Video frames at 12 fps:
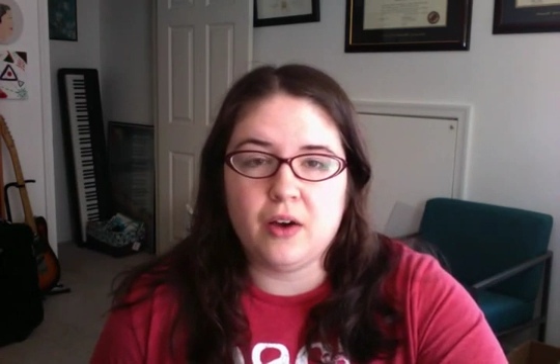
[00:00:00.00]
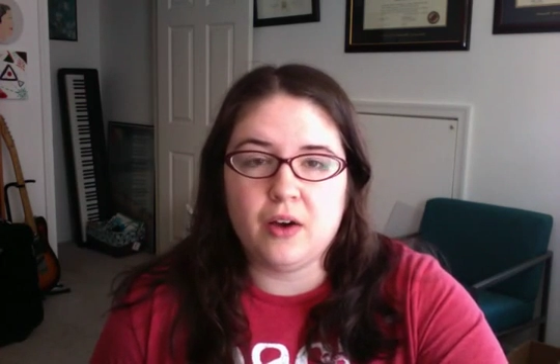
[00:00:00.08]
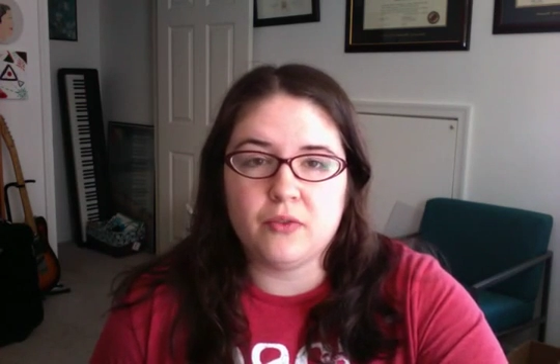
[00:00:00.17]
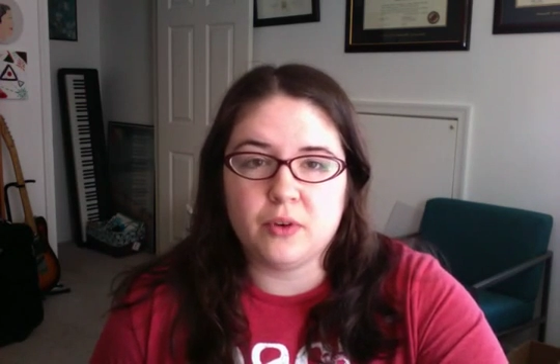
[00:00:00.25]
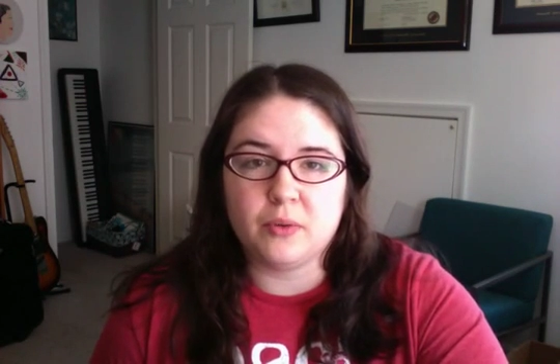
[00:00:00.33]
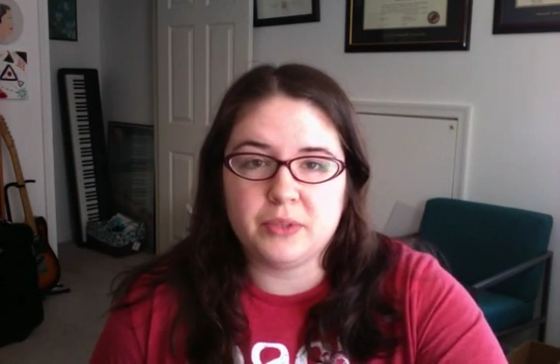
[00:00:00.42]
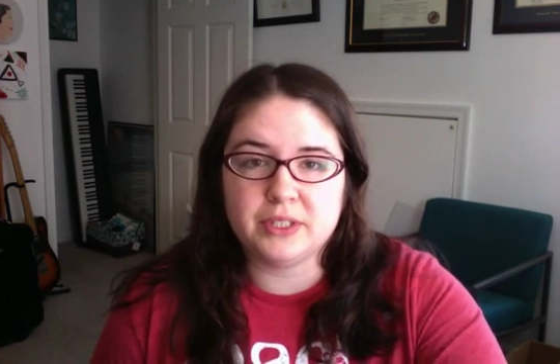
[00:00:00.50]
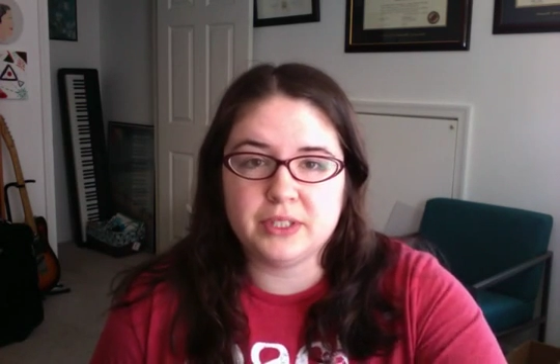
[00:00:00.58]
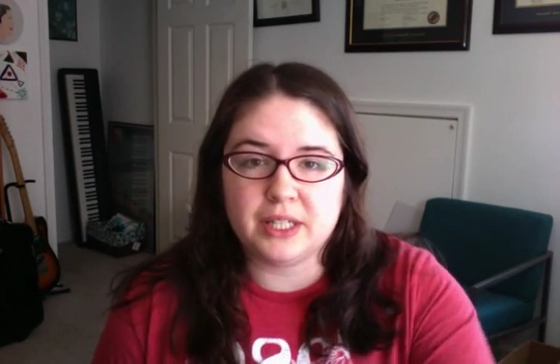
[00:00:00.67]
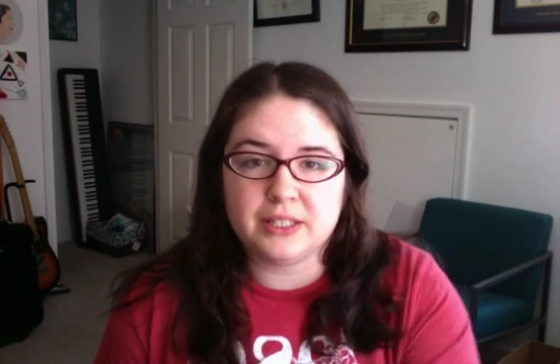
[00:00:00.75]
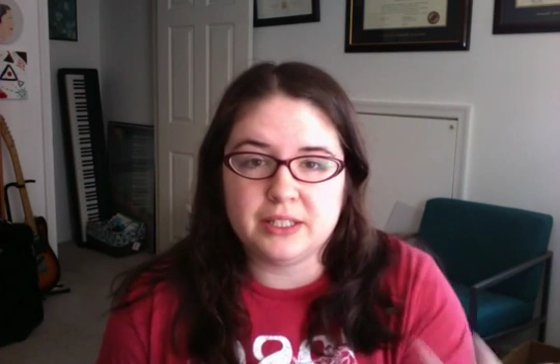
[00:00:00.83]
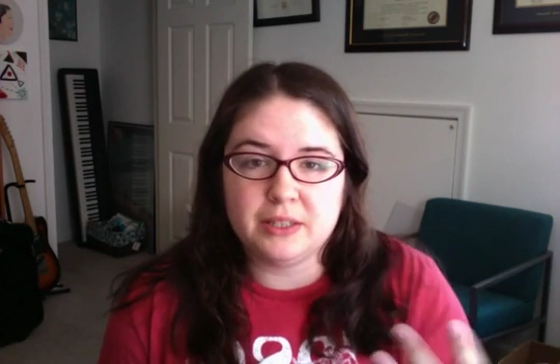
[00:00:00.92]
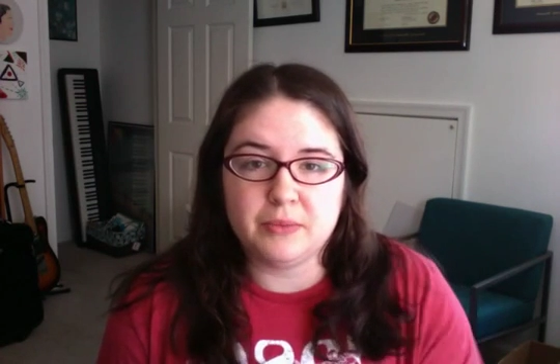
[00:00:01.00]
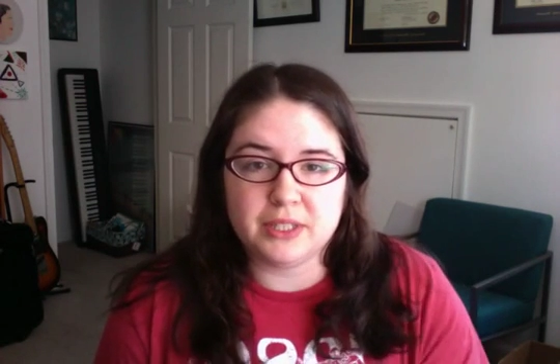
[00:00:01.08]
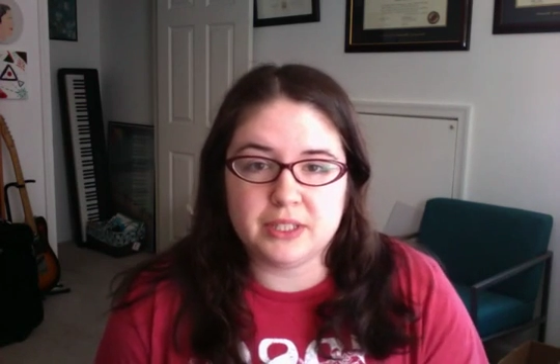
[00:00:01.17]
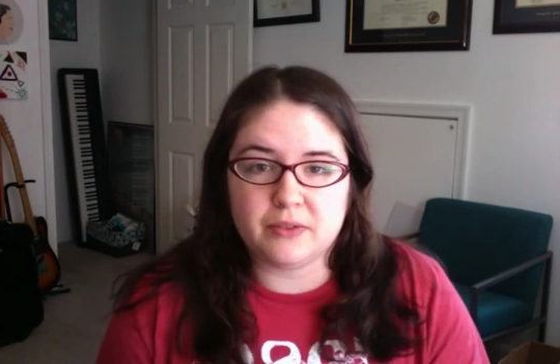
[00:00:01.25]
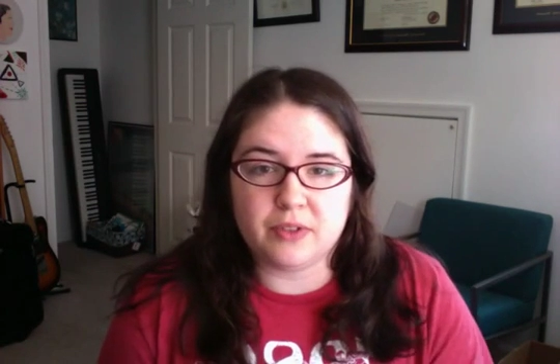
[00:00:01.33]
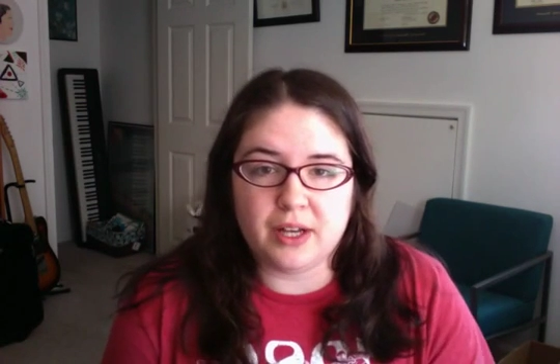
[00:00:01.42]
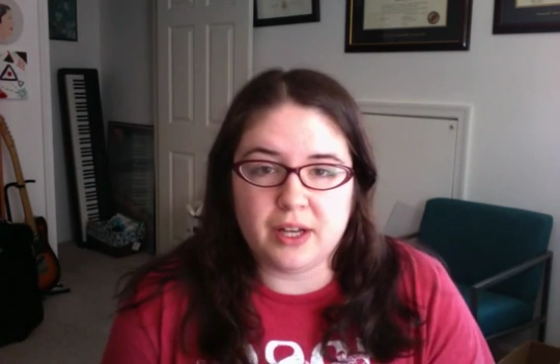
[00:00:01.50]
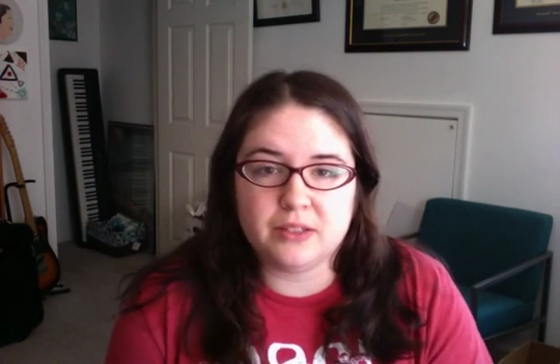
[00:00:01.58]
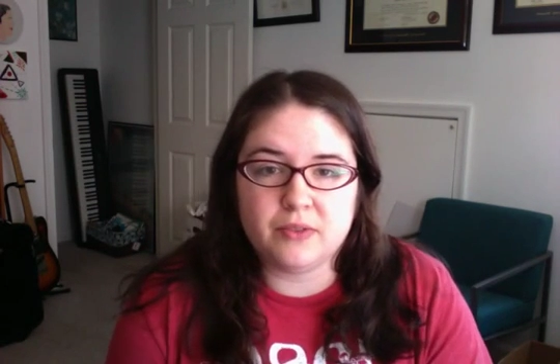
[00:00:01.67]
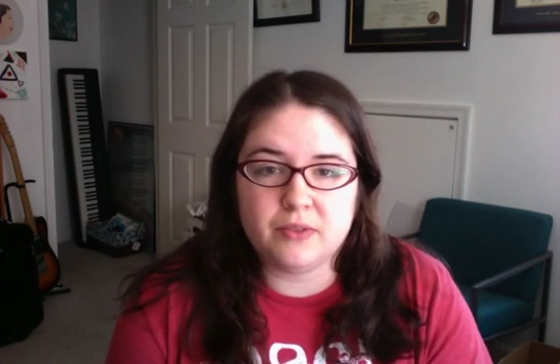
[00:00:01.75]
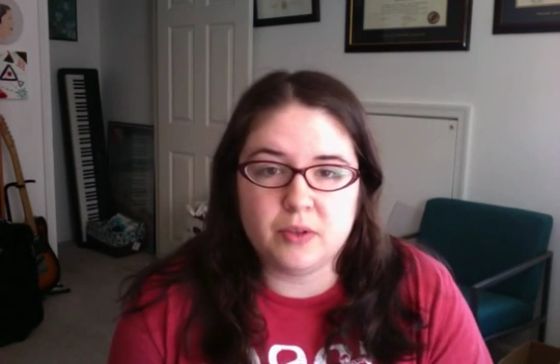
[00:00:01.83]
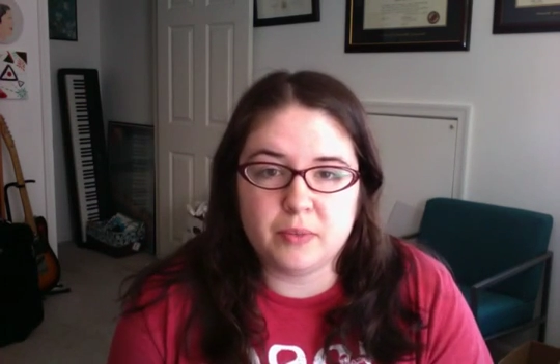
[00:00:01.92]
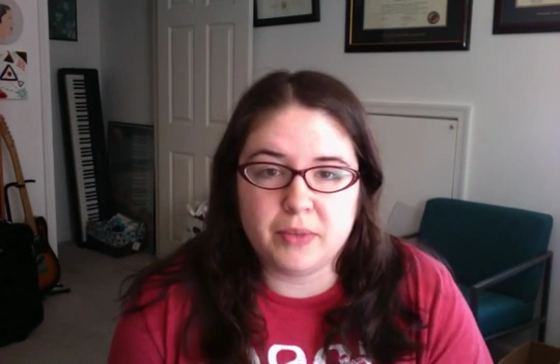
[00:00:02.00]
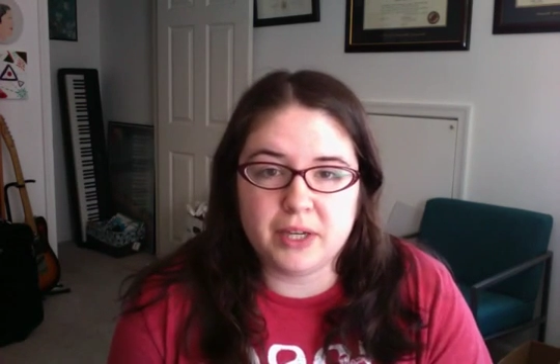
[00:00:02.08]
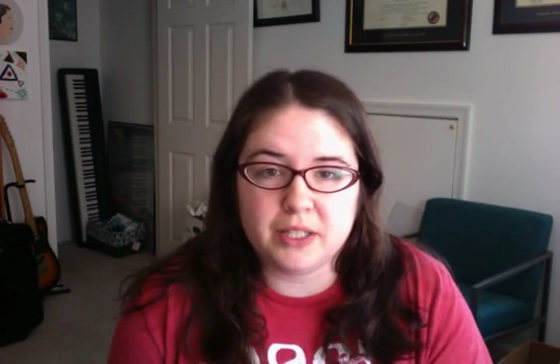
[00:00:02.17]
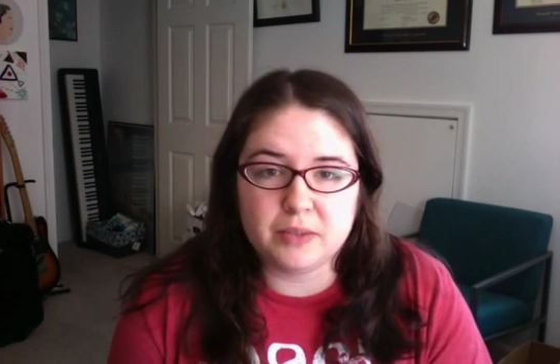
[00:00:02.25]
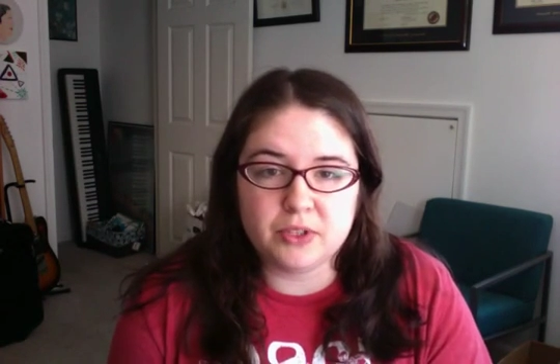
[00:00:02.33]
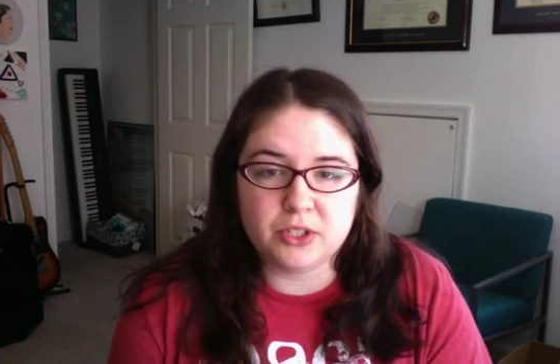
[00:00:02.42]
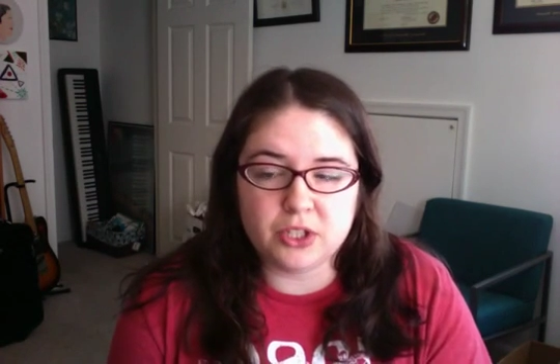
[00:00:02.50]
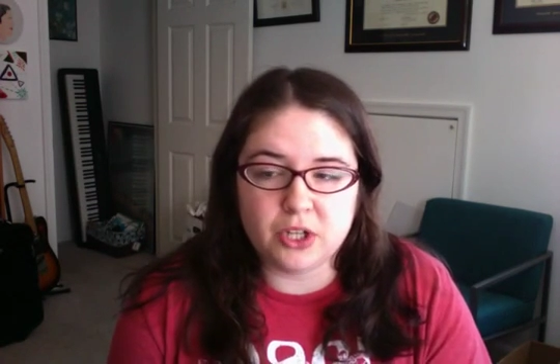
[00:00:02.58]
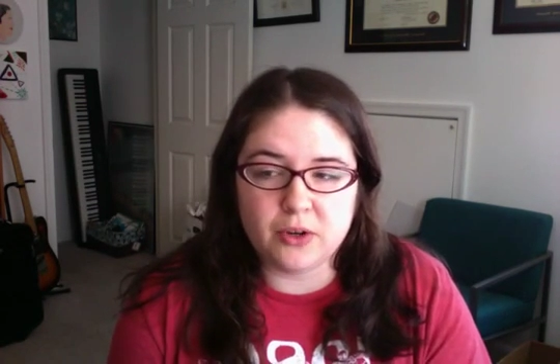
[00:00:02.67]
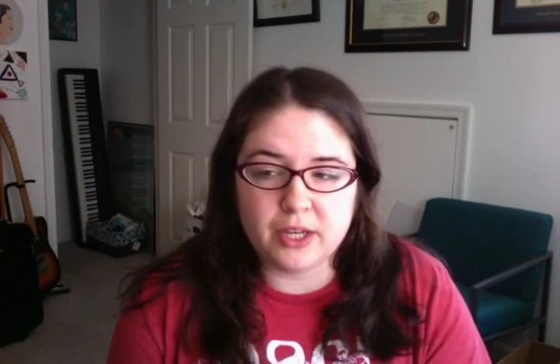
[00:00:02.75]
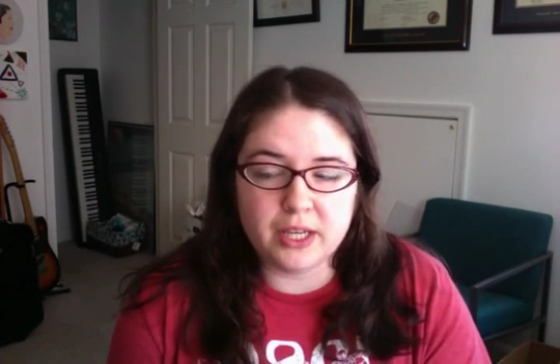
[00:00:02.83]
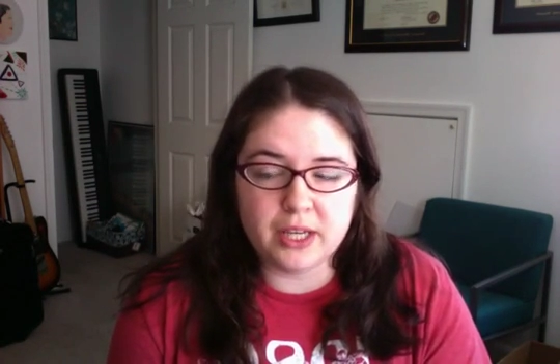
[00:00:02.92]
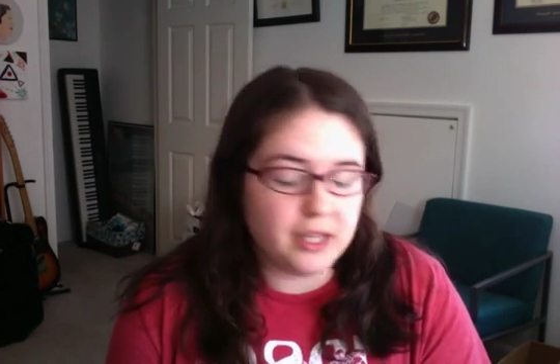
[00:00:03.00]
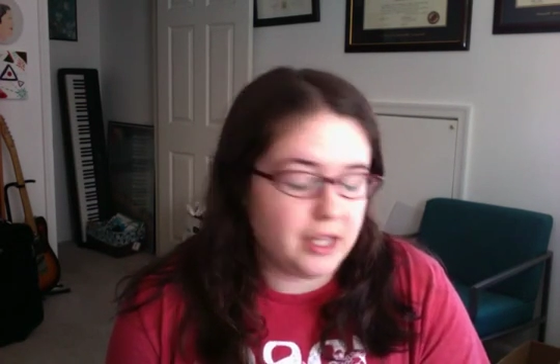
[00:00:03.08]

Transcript: from discussing mystic philosophy with my husband Joey,